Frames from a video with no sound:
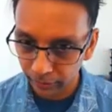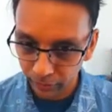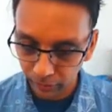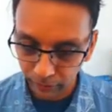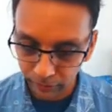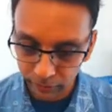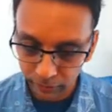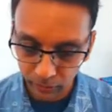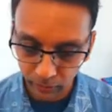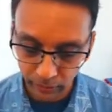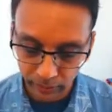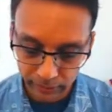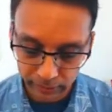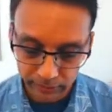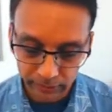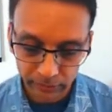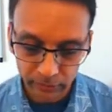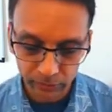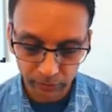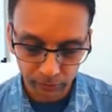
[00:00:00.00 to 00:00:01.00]

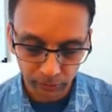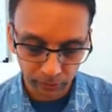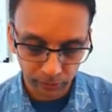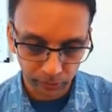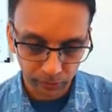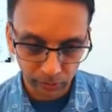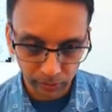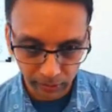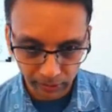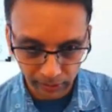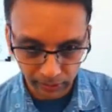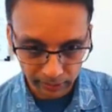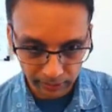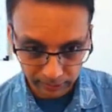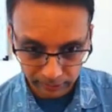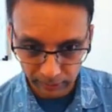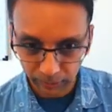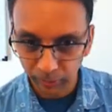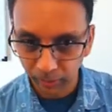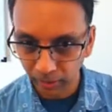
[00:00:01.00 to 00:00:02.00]
visualization would look
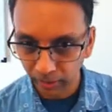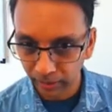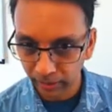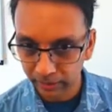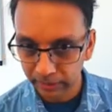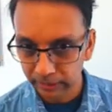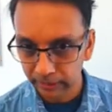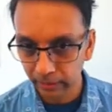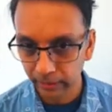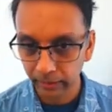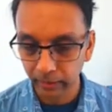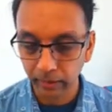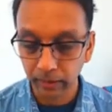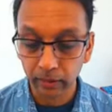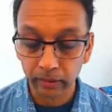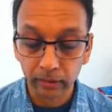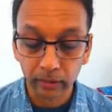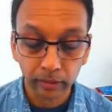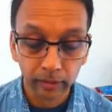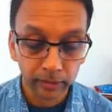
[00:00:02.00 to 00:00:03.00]
at simple things like
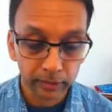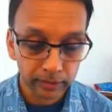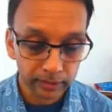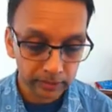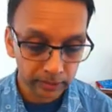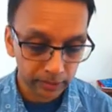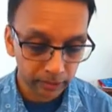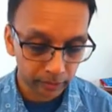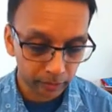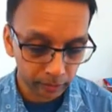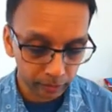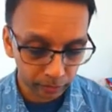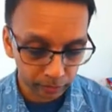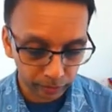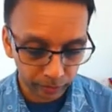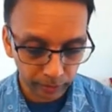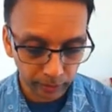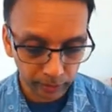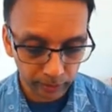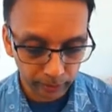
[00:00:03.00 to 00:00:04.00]
that instead
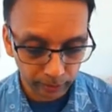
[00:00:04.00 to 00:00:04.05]
of,